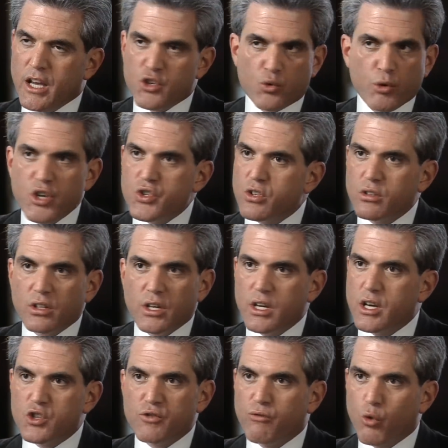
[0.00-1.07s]
As
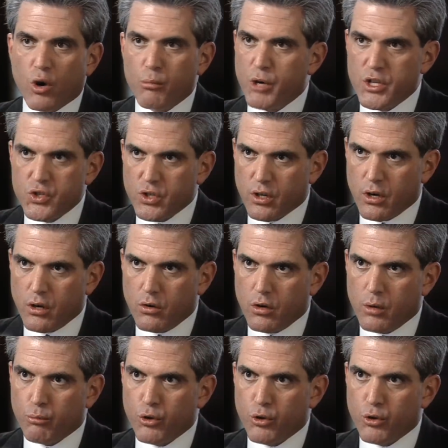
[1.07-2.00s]
recently as 4 months ago,